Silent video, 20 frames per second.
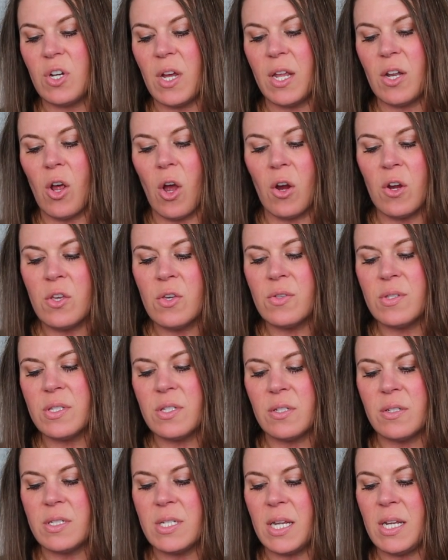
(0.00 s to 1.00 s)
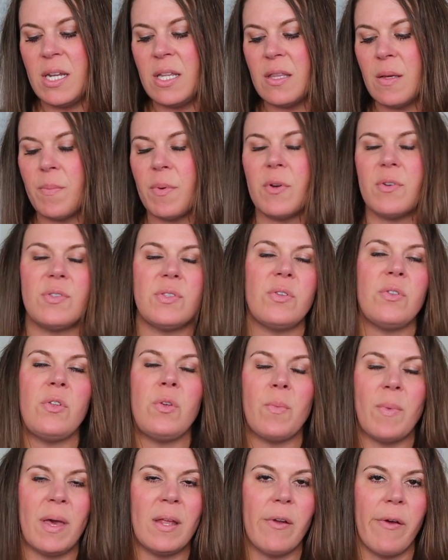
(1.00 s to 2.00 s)
And are you still dating the person
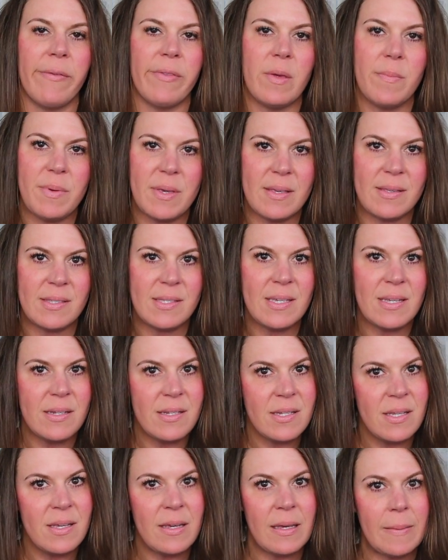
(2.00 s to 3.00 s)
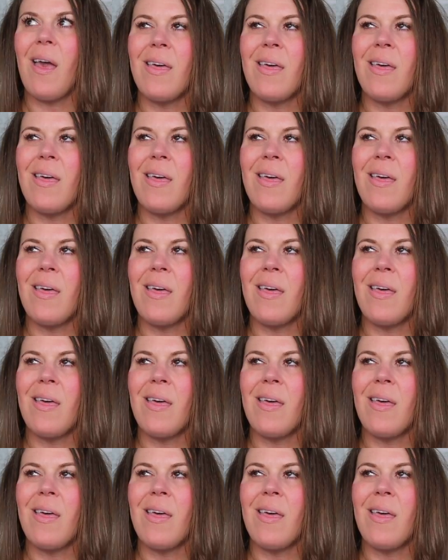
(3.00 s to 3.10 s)
you met on the PCT?